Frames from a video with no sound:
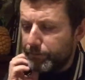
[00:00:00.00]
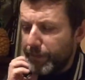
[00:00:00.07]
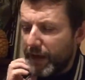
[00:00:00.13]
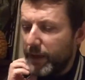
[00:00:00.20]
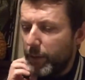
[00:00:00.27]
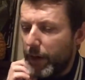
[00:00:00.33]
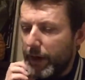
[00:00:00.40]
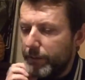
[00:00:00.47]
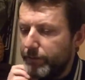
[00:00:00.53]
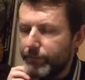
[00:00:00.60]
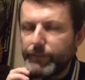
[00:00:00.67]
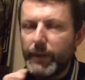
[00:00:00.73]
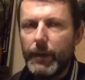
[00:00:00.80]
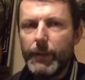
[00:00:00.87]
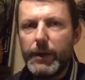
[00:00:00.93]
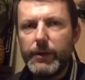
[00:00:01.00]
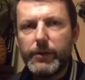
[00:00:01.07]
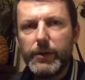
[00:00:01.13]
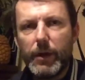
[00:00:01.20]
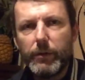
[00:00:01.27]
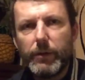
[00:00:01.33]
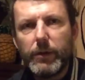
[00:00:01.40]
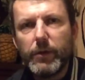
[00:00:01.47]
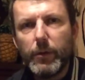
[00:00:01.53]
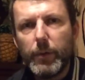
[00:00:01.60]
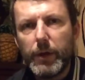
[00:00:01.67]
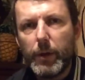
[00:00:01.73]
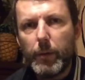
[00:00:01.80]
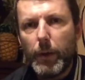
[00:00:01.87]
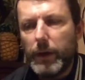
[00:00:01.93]
Anyway, I'm only joking. Do
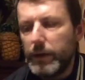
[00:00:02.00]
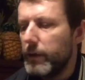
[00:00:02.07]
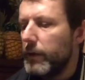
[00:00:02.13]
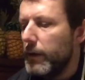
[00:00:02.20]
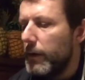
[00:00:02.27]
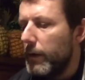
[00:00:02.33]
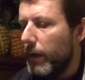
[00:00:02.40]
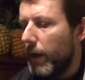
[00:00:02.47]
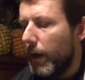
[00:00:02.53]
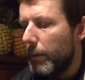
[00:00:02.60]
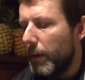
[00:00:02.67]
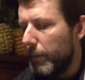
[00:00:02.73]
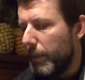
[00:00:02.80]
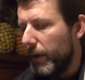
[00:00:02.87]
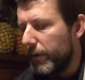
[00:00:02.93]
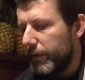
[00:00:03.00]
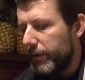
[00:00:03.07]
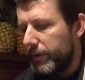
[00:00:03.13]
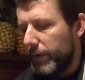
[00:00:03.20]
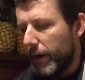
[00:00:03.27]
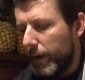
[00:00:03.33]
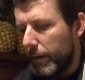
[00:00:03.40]
what you want. I'm not bothered.